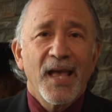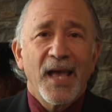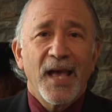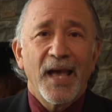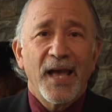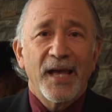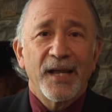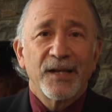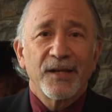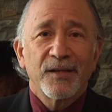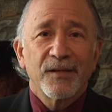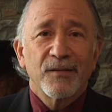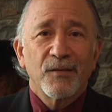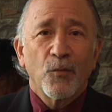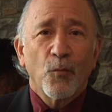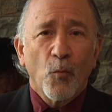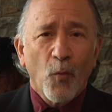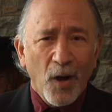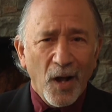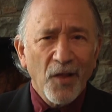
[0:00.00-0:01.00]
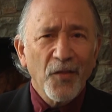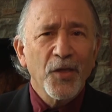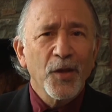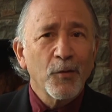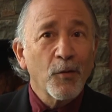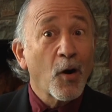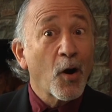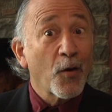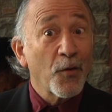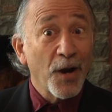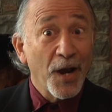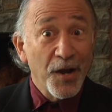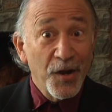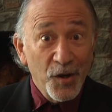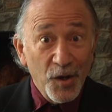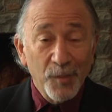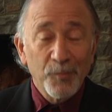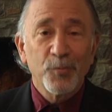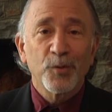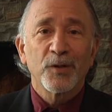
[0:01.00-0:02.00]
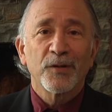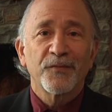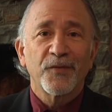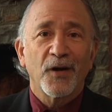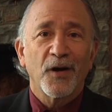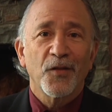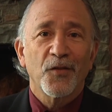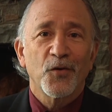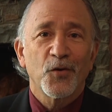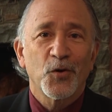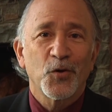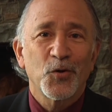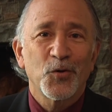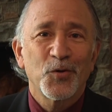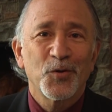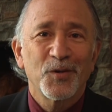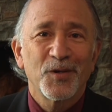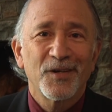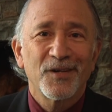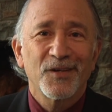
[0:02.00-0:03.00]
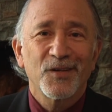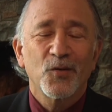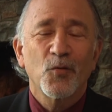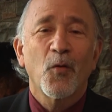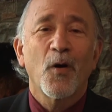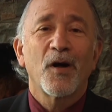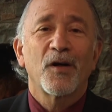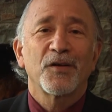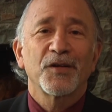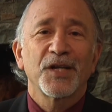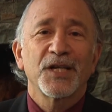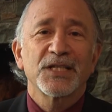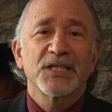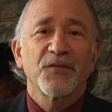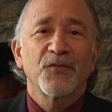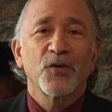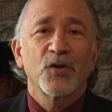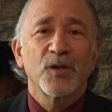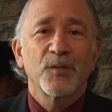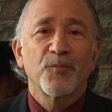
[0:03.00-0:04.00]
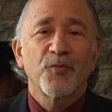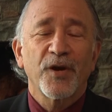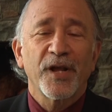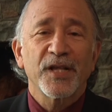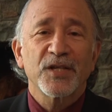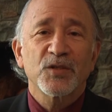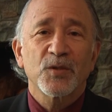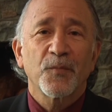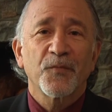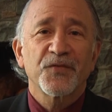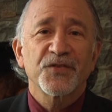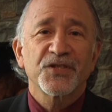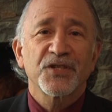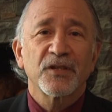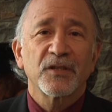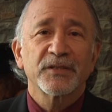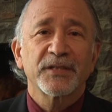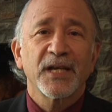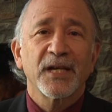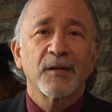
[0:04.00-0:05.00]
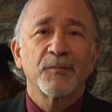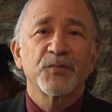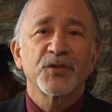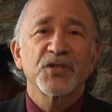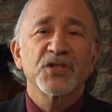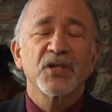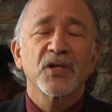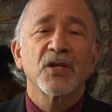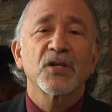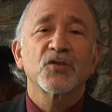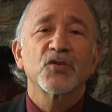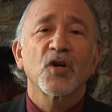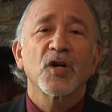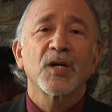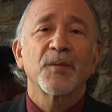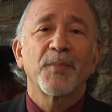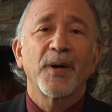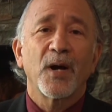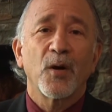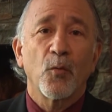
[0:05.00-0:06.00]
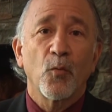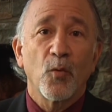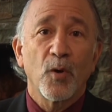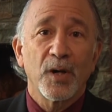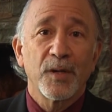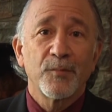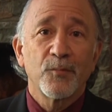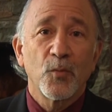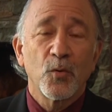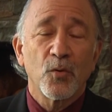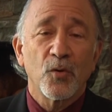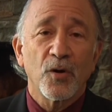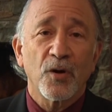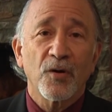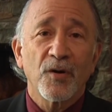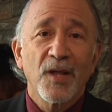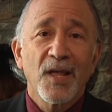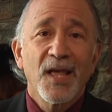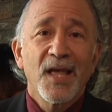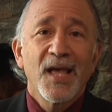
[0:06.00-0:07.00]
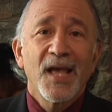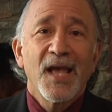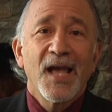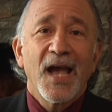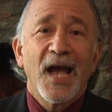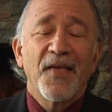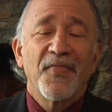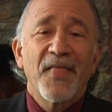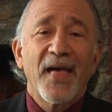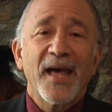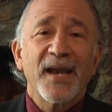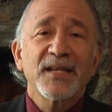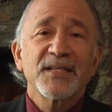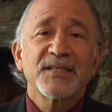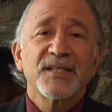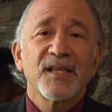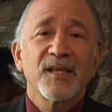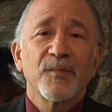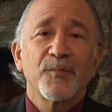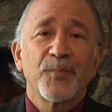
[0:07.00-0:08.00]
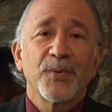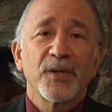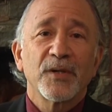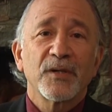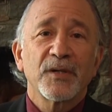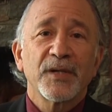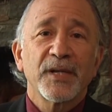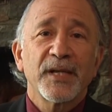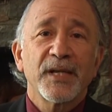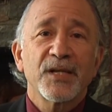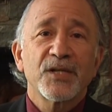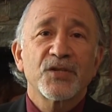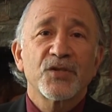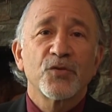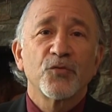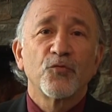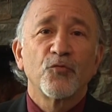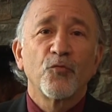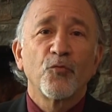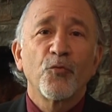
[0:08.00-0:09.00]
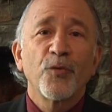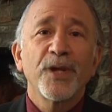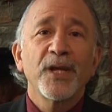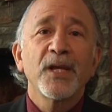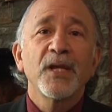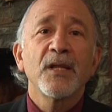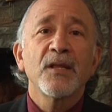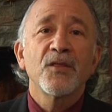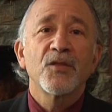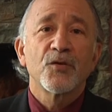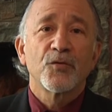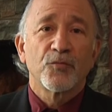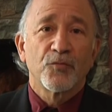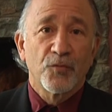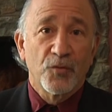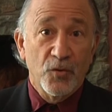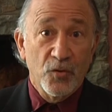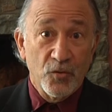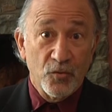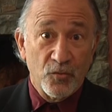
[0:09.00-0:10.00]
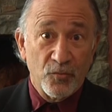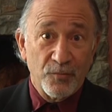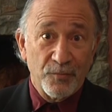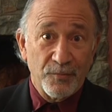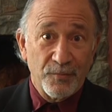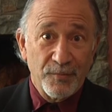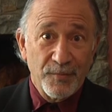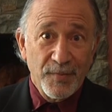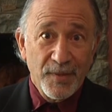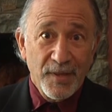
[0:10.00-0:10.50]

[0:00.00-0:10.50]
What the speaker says: And while there are a number of other qualities of a good brainstorm facilitator, I'm just going to talk about one more, and that is the ability to read the room.